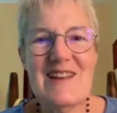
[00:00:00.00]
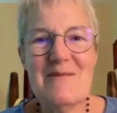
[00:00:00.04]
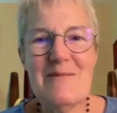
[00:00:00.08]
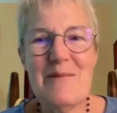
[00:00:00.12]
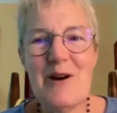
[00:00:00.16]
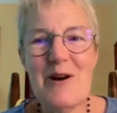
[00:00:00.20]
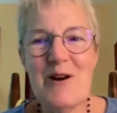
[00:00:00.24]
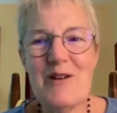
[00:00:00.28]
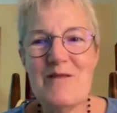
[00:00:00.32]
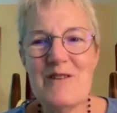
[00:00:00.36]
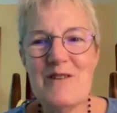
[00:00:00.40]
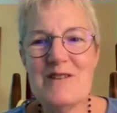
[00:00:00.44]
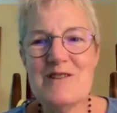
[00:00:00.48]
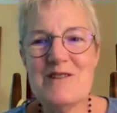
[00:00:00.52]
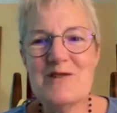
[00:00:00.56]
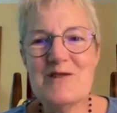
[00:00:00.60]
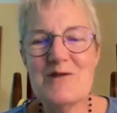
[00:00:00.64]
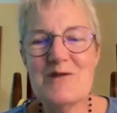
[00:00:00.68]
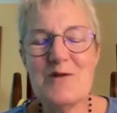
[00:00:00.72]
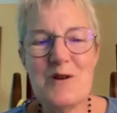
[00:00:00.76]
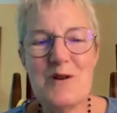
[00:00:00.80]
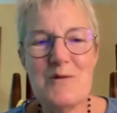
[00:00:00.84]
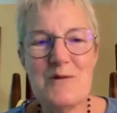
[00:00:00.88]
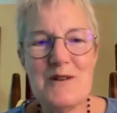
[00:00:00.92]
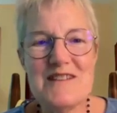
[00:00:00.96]
part of his
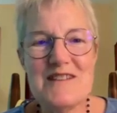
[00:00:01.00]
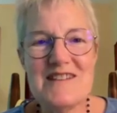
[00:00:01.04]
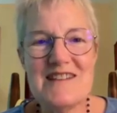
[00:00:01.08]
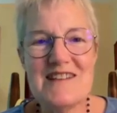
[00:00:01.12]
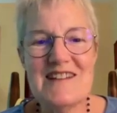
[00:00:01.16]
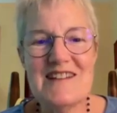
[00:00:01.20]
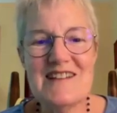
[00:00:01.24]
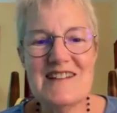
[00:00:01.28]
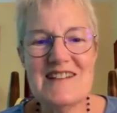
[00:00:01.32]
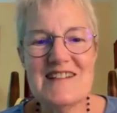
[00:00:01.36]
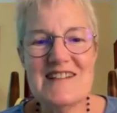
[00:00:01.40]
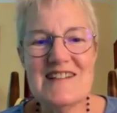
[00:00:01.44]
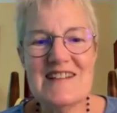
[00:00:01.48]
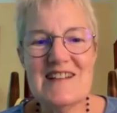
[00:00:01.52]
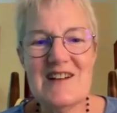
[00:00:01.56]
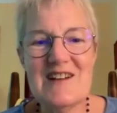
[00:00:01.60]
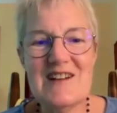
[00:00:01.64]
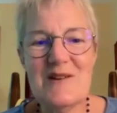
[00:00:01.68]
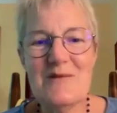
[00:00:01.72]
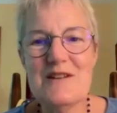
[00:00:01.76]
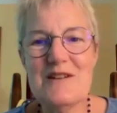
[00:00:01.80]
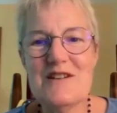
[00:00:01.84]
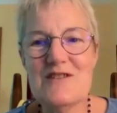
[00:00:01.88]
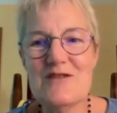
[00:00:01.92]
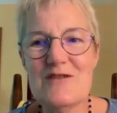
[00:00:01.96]
tour was he did
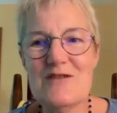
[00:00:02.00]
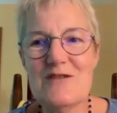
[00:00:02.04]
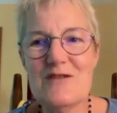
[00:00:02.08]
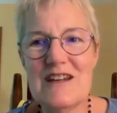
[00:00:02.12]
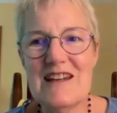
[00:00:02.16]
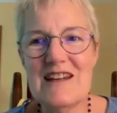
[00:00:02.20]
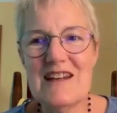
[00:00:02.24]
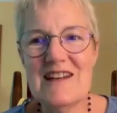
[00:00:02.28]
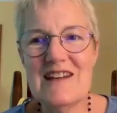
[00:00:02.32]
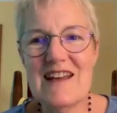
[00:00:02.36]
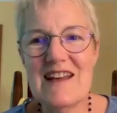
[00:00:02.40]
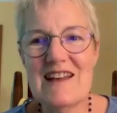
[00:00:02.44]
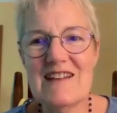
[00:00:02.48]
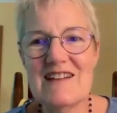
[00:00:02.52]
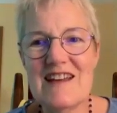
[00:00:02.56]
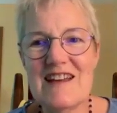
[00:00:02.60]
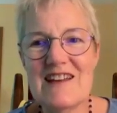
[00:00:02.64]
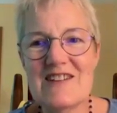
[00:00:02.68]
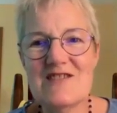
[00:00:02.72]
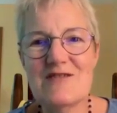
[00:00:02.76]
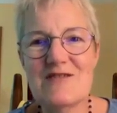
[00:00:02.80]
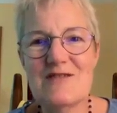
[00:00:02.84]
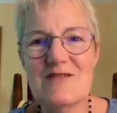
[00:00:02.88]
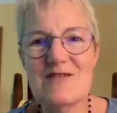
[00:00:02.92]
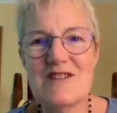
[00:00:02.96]
a retreat at
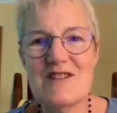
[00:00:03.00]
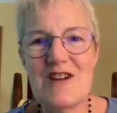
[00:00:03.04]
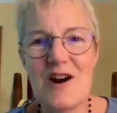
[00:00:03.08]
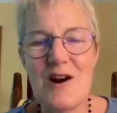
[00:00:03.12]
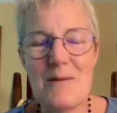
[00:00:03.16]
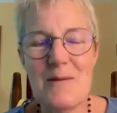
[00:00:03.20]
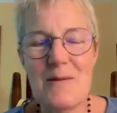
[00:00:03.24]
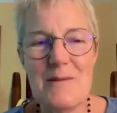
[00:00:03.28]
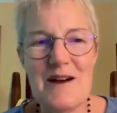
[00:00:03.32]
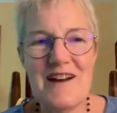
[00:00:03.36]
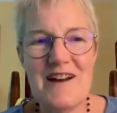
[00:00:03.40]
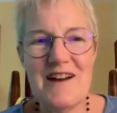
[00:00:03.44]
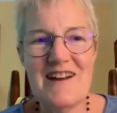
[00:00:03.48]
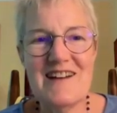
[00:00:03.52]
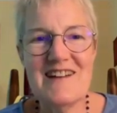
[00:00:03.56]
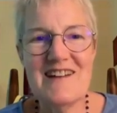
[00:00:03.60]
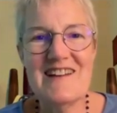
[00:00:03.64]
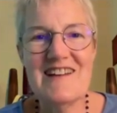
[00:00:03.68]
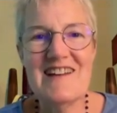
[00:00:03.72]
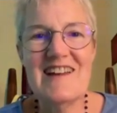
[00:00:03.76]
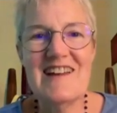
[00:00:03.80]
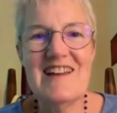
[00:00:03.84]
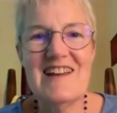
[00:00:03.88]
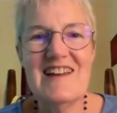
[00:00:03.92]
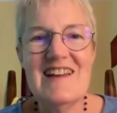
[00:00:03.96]
Natural Dharma
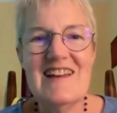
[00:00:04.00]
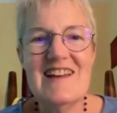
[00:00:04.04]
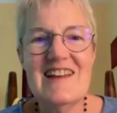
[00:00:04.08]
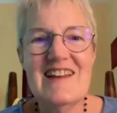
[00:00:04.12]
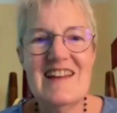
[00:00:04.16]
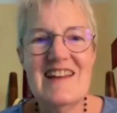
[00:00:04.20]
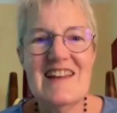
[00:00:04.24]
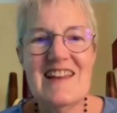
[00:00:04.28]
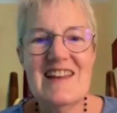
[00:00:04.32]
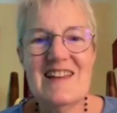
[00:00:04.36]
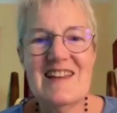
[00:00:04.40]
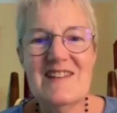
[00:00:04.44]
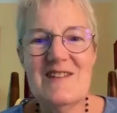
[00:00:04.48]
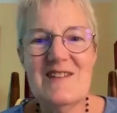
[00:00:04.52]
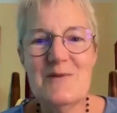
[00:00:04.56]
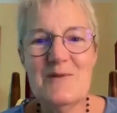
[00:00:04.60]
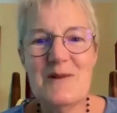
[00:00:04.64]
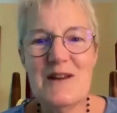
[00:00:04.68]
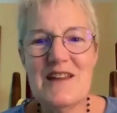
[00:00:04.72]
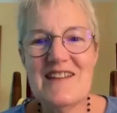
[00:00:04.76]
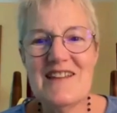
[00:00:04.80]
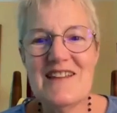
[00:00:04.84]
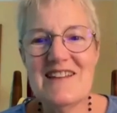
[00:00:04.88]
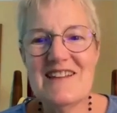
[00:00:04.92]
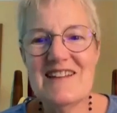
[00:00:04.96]
in New
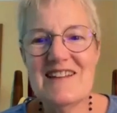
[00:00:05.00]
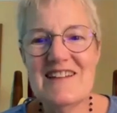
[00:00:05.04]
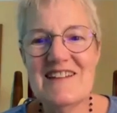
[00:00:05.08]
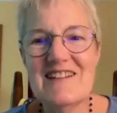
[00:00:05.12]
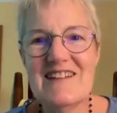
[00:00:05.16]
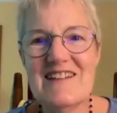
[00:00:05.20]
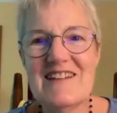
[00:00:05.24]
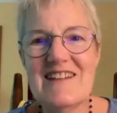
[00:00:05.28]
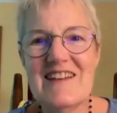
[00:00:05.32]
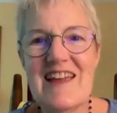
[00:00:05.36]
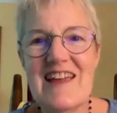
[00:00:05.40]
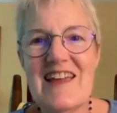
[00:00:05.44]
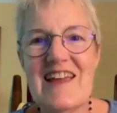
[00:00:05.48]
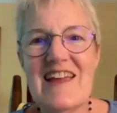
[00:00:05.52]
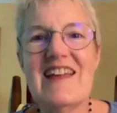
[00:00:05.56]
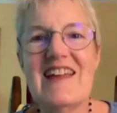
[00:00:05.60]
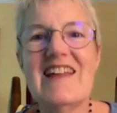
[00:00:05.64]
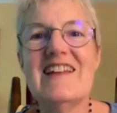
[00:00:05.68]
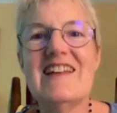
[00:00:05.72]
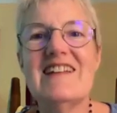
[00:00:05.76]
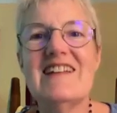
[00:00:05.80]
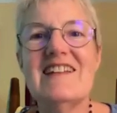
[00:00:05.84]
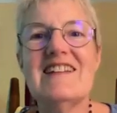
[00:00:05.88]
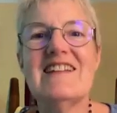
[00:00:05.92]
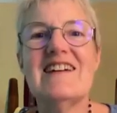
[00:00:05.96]
England,
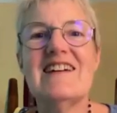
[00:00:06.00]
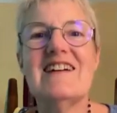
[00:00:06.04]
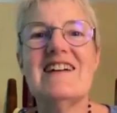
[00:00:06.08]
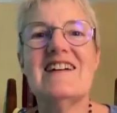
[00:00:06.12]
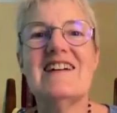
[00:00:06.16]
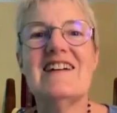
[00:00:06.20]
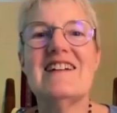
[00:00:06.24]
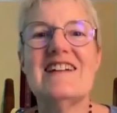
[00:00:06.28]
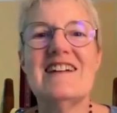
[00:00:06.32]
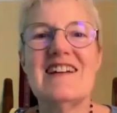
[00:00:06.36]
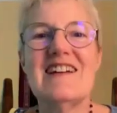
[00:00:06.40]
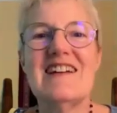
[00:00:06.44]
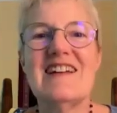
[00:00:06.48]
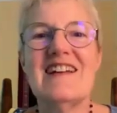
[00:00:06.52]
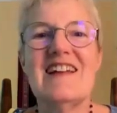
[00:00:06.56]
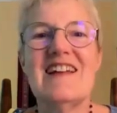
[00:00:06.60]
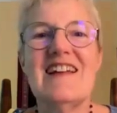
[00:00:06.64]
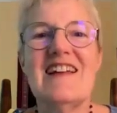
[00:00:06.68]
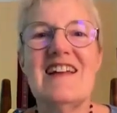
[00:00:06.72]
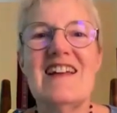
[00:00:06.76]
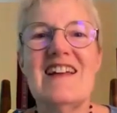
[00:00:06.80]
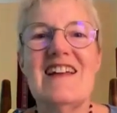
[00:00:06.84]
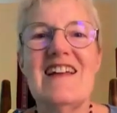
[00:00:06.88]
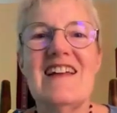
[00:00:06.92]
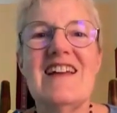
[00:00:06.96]
and
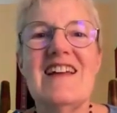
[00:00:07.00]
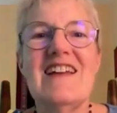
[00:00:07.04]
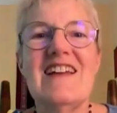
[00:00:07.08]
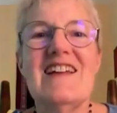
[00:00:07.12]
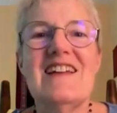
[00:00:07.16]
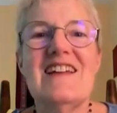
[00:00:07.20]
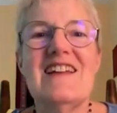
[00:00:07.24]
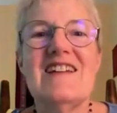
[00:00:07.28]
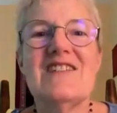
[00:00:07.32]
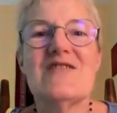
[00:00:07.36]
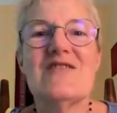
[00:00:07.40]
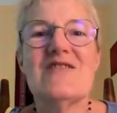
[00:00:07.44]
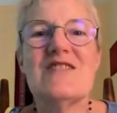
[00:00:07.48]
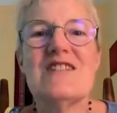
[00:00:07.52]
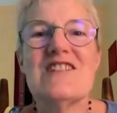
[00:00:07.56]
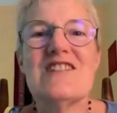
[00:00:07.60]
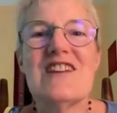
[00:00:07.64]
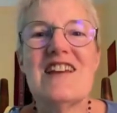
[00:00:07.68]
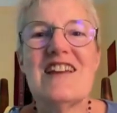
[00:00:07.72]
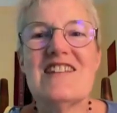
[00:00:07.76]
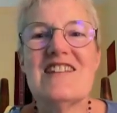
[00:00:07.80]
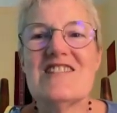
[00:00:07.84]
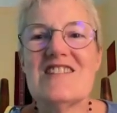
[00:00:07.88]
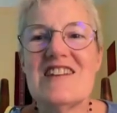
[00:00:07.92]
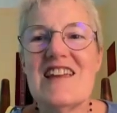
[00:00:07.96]

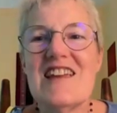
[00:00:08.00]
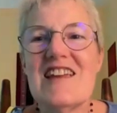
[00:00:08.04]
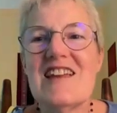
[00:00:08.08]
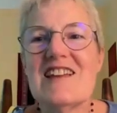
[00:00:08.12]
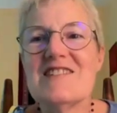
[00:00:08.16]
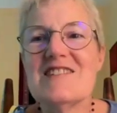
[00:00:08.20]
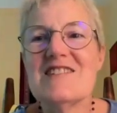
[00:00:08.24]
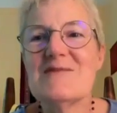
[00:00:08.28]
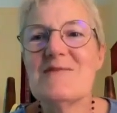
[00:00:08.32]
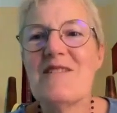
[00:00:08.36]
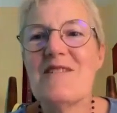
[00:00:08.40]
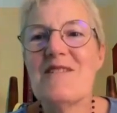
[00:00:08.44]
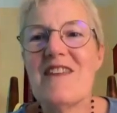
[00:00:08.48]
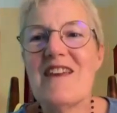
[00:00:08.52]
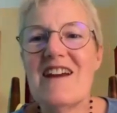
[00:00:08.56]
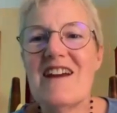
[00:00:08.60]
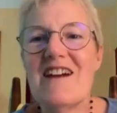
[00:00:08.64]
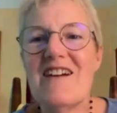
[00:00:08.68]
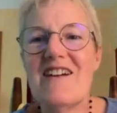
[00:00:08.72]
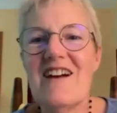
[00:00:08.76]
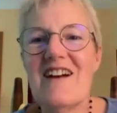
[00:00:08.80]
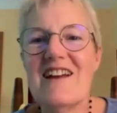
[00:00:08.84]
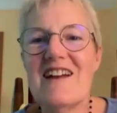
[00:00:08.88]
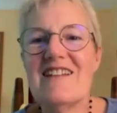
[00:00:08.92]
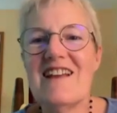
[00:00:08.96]
Trisha and Chance were
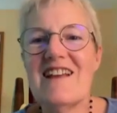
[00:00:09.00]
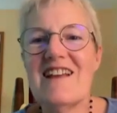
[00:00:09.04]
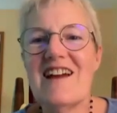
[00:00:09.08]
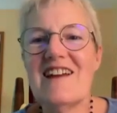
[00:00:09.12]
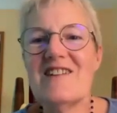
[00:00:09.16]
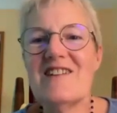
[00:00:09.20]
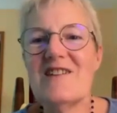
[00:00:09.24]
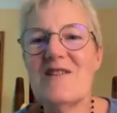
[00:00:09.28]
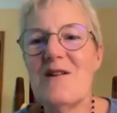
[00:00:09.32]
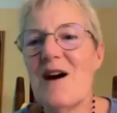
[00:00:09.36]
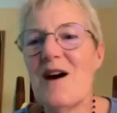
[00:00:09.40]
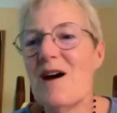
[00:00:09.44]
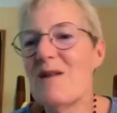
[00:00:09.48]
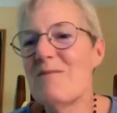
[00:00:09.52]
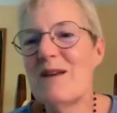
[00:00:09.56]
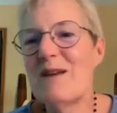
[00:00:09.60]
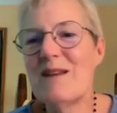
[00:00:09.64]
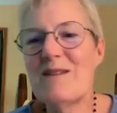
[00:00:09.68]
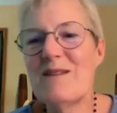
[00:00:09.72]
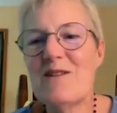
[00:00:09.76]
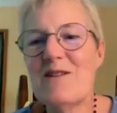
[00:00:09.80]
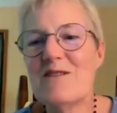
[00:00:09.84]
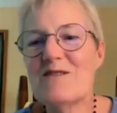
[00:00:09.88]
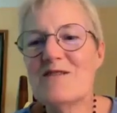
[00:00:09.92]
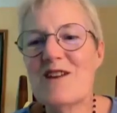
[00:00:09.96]
there. I
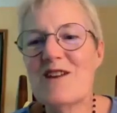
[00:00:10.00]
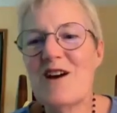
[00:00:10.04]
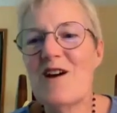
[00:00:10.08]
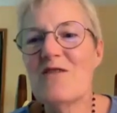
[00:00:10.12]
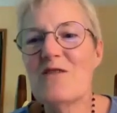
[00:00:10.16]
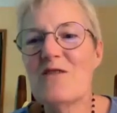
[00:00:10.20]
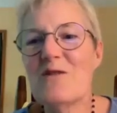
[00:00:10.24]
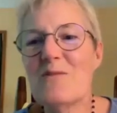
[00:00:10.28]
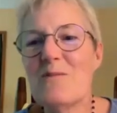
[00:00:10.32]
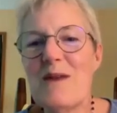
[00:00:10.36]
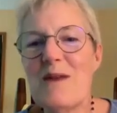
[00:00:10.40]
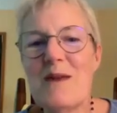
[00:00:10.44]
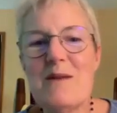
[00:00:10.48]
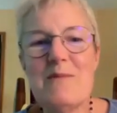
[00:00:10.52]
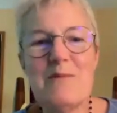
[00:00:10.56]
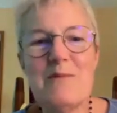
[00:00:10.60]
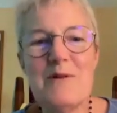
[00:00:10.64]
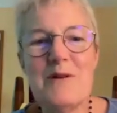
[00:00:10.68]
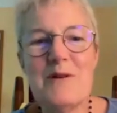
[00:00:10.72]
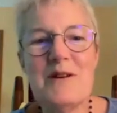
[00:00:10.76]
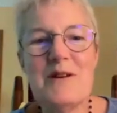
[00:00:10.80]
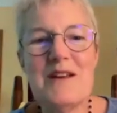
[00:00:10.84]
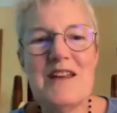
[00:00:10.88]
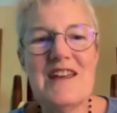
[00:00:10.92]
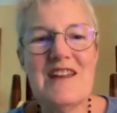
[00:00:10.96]
bet there's other
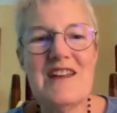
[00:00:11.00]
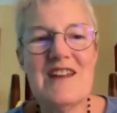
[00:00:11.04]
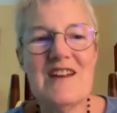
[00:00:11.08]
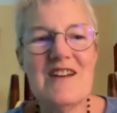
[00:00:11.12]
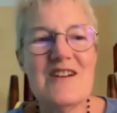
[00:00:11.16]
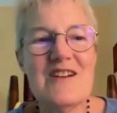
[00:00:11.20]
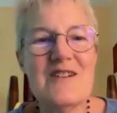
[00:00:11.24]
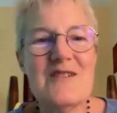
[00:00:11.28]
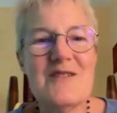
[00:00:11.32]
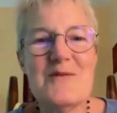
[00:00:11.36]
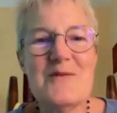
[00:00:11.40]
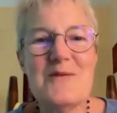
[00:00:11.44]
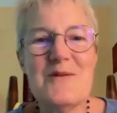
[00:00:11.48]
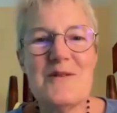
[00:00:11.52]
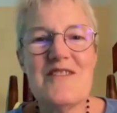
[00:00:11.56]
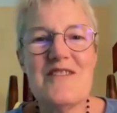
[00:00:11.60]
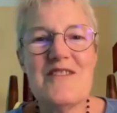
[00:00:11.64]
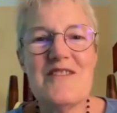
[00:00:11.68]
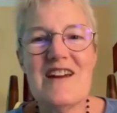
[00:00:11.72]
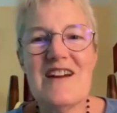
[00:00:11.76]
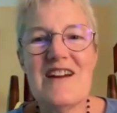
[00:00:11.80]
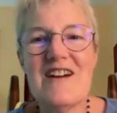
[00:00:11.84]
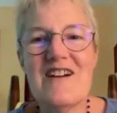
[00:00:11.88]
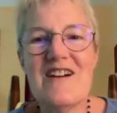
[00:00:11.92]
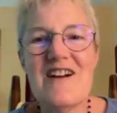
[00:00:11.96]
people here who were
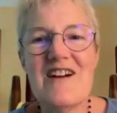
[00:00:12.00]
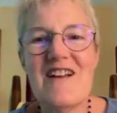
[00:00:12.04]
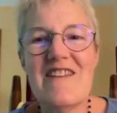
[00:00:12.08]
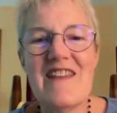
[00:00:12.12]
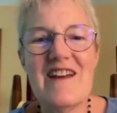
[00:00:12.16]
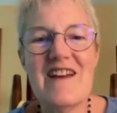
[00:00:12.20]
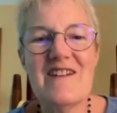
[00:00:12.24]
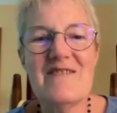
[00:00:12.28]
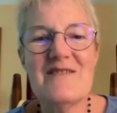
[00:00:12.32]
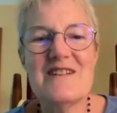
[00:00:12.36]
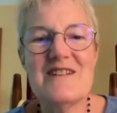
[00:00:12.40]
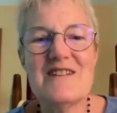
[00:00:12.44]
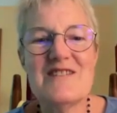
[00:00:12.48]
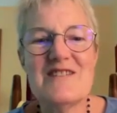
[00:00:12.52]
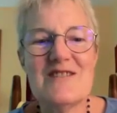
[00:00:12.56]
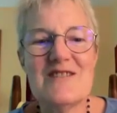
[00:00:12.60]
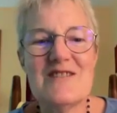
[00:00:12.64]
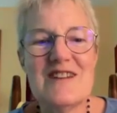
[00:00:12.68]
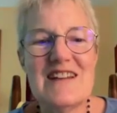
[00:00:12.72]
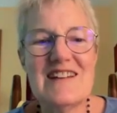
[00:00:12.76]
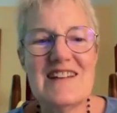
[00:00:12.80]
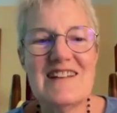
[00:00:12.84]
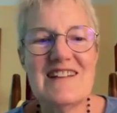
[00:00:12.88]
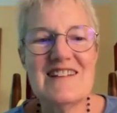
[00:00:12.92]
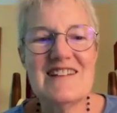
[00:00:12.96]
there on that
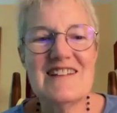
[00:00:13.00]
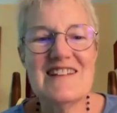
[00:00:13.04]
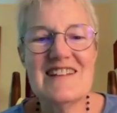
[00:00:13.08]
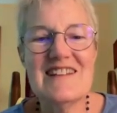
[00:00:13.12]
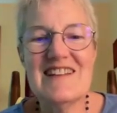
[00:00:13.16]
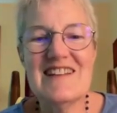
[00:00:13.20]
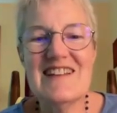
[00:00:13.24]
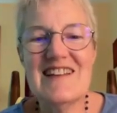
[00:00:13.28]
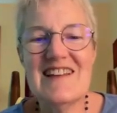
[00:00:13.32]
retreat.